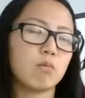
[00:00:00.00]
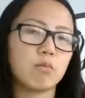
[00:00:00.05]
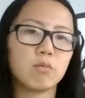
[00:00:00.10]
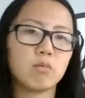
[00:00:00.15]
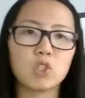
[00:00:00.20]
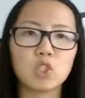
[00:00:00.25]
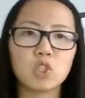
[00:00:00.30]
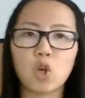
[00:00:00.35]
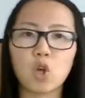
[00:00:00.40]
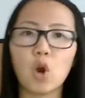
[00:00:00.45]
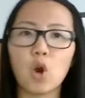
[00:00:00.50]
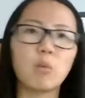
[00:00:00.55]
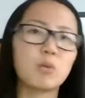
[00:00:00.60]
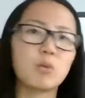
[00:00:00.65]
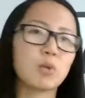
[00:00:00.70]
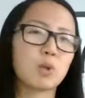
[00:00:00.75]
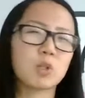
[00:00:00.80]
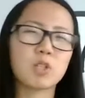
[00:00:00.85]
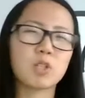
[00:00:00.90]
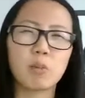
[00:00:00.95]

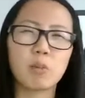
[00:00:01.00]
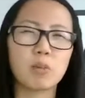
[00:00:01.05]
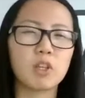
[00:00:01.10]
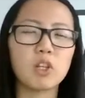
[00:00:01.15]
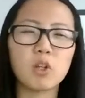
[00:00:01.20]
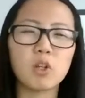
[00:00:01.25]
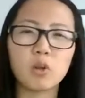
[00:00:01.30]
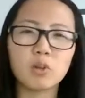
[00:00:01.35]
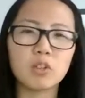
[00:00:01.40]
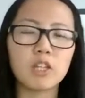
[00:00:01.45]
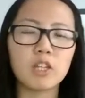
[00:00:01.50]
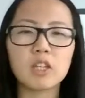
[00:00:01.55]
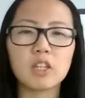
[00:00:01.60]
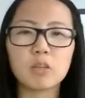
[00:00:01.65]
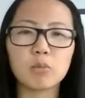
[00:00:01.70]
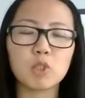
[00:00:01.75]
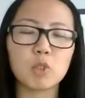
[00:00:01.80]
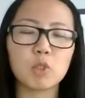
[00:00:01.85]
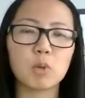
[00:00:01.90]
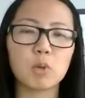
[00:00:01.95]
soaps or something, lead
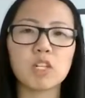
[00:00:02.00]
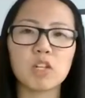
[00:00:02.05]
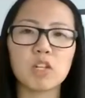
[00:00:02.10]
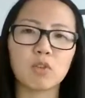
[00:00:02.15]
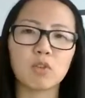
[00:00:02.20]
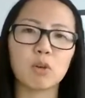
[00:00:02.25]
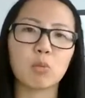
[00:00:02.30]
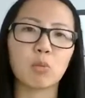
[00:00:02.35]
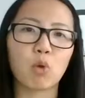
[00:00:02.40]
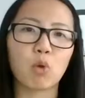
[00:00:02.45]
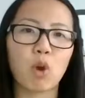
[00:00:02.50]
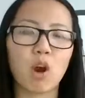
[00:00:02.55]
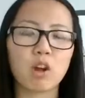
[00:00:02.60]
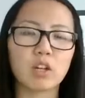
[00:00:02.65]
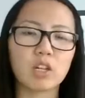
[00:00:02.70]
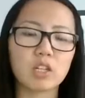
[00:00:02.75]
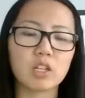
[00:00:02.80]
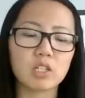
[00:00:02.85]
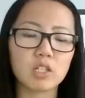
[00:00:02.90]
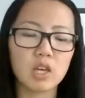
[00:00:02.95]
them to a different
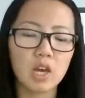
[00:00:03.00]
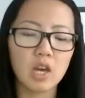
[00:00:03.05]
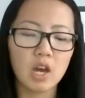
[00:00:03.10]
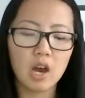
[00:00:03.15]
product.